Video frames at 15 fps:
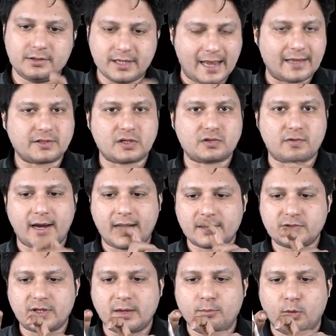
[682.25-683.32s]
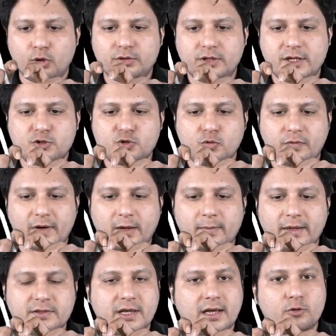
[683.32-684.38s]
the SS wires, then both these two
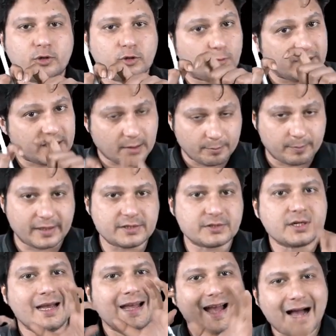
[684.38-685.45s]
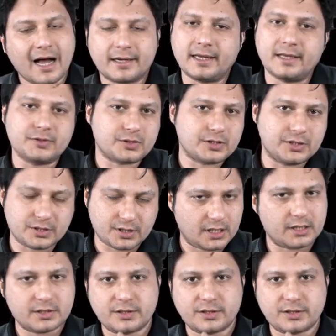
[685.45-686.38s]
fragments are going to be compressed against each other.